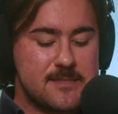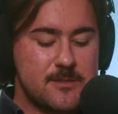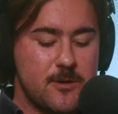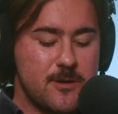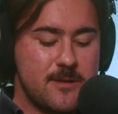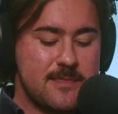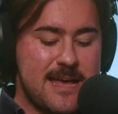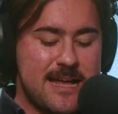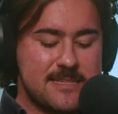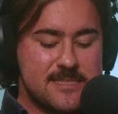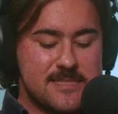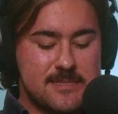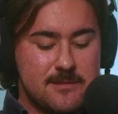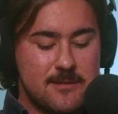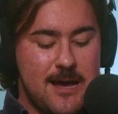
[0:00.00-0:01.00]
So
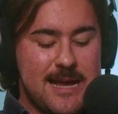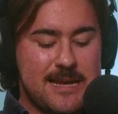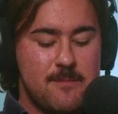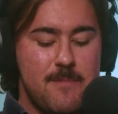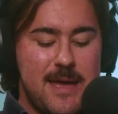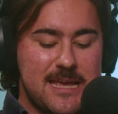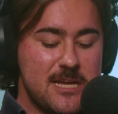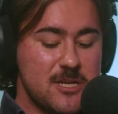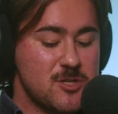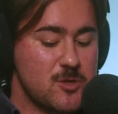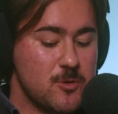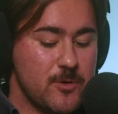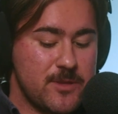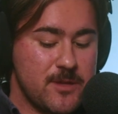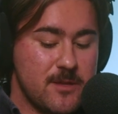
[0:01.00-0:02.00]
that's like making
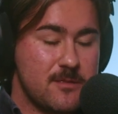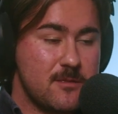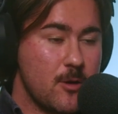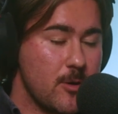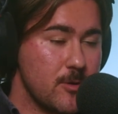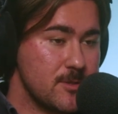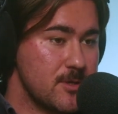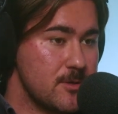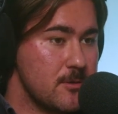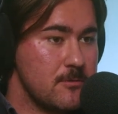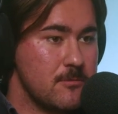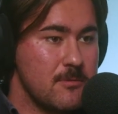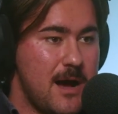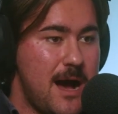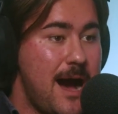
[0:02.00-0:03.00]
sure that those
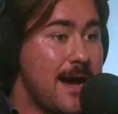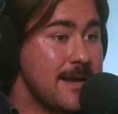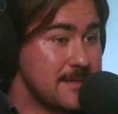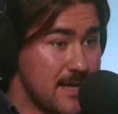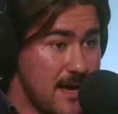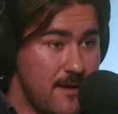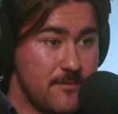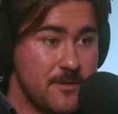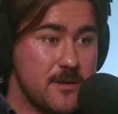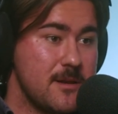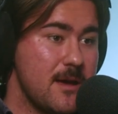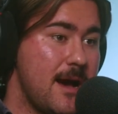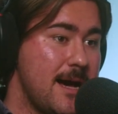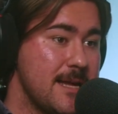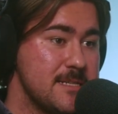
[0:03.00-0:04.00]
who aren't covered
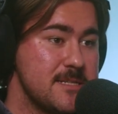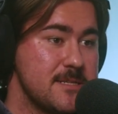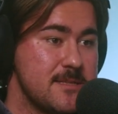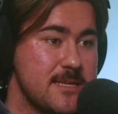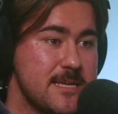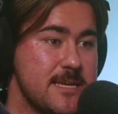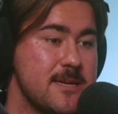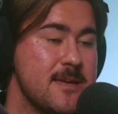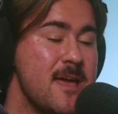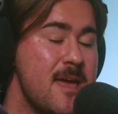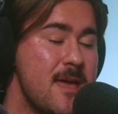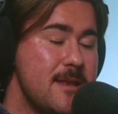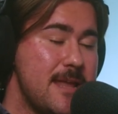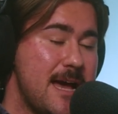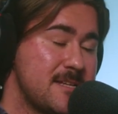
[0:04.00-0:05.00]
under the
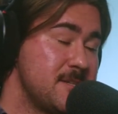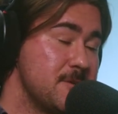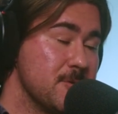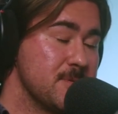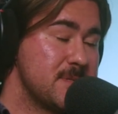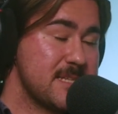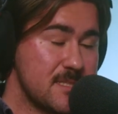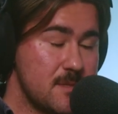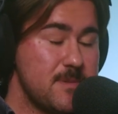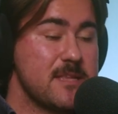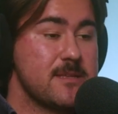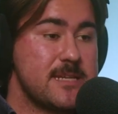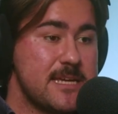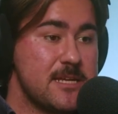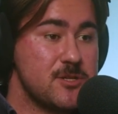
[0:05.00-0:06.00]
National
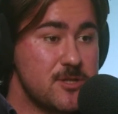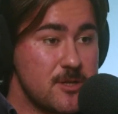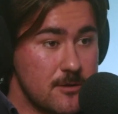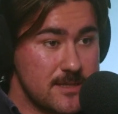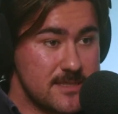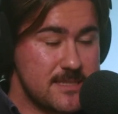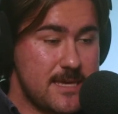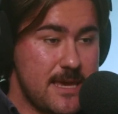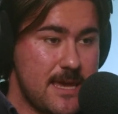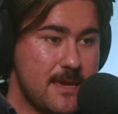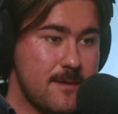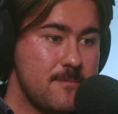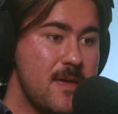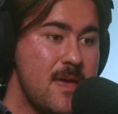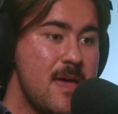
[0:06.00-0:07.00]
Disability Insurance
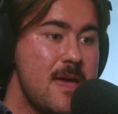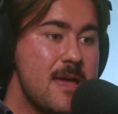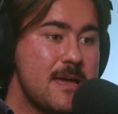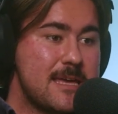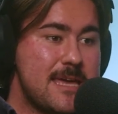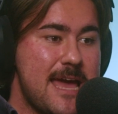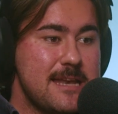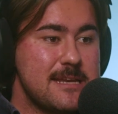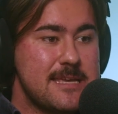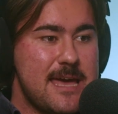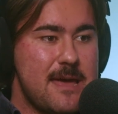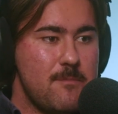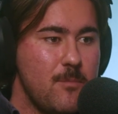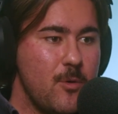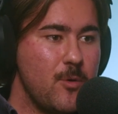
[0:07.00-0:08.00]
Scheme can
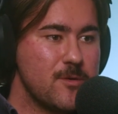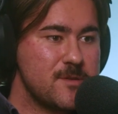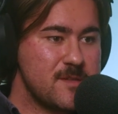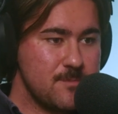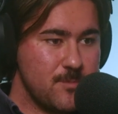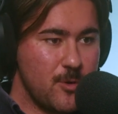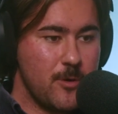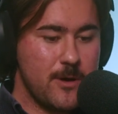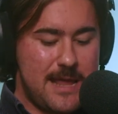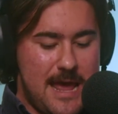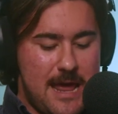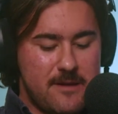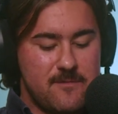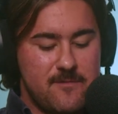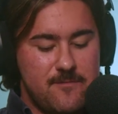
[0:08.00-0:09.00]
get more support
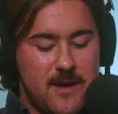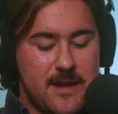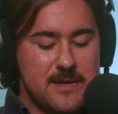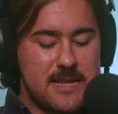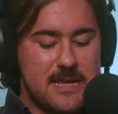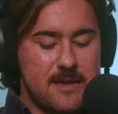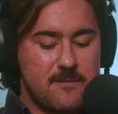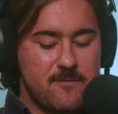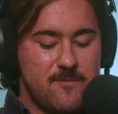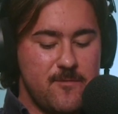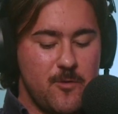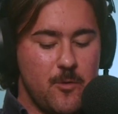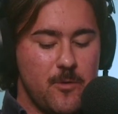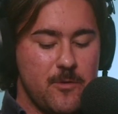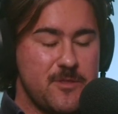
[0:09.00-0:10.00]
and funding
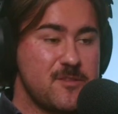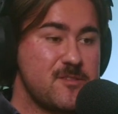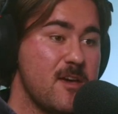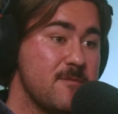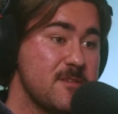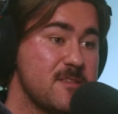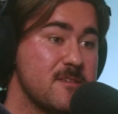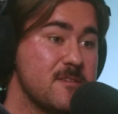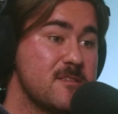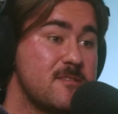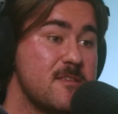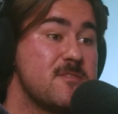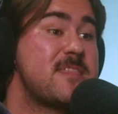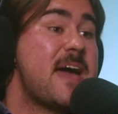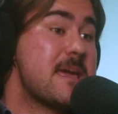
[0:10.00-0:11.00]
for the services
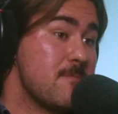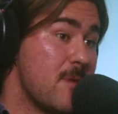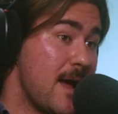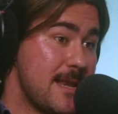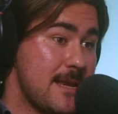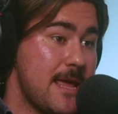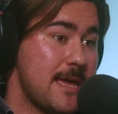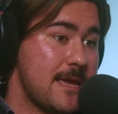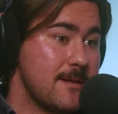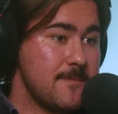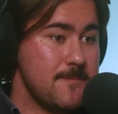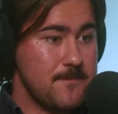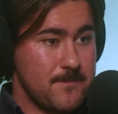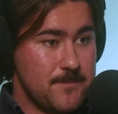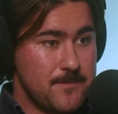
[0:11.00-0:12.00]
that they might need.